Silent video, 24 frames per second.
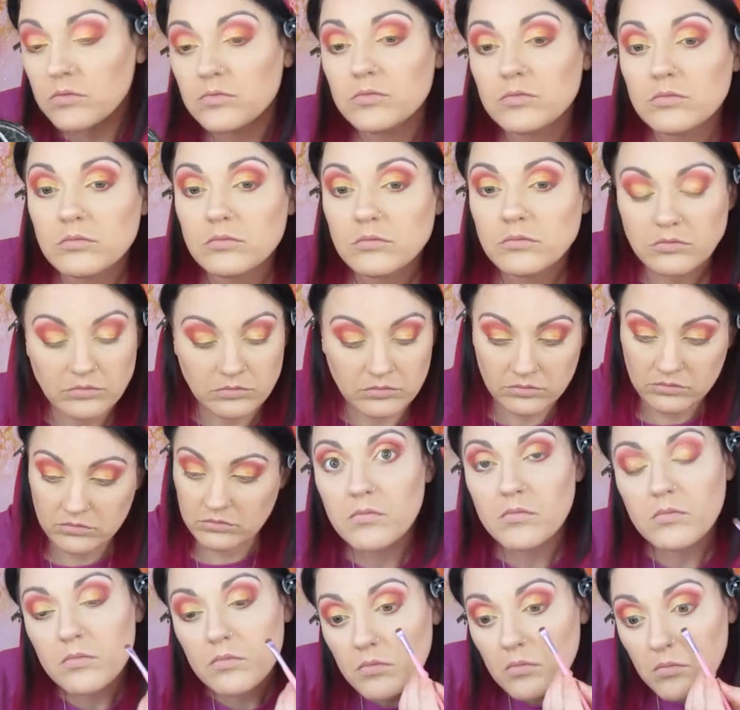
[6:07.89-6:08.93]
colour that
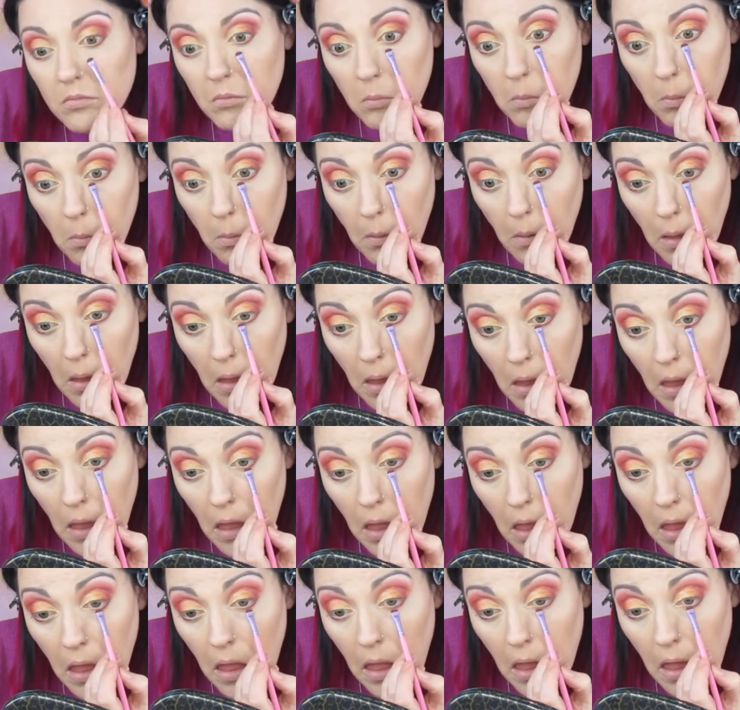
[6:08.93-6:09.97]
was uh, on
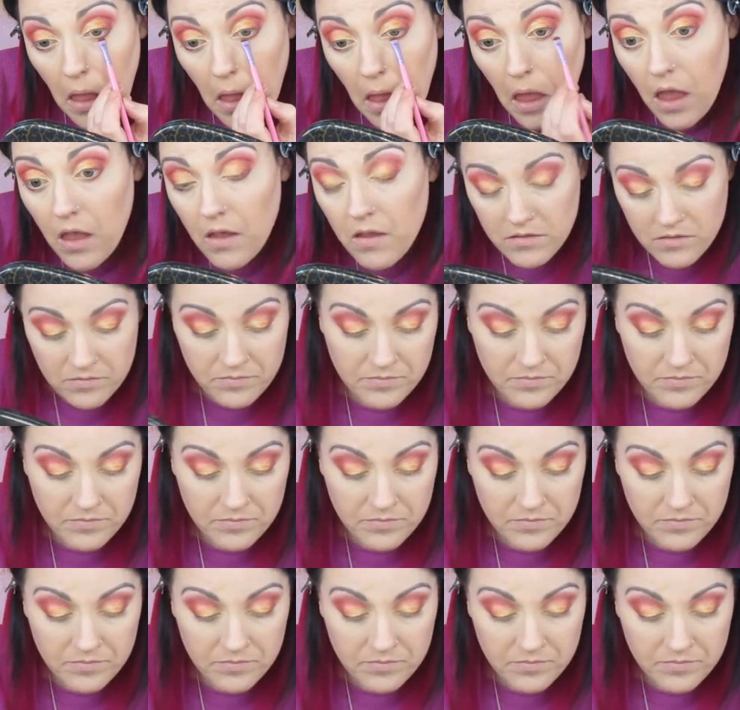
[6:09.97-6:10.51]
the outer corner.